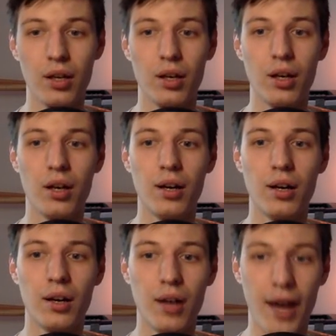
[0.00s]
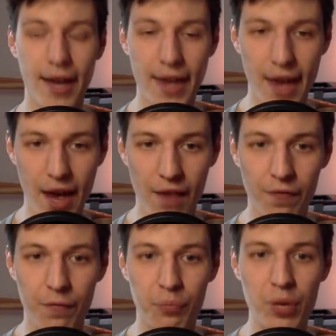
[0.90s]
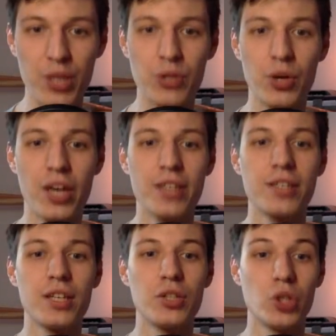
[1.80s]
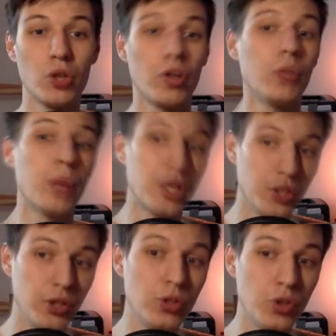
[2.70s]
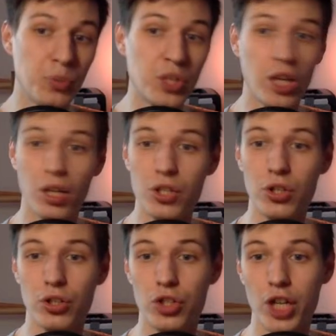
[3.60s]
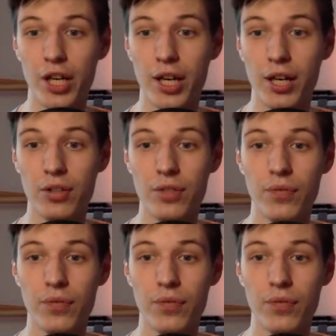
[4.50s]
I have press to handstand tutorial on my YouTube channel, so check it out.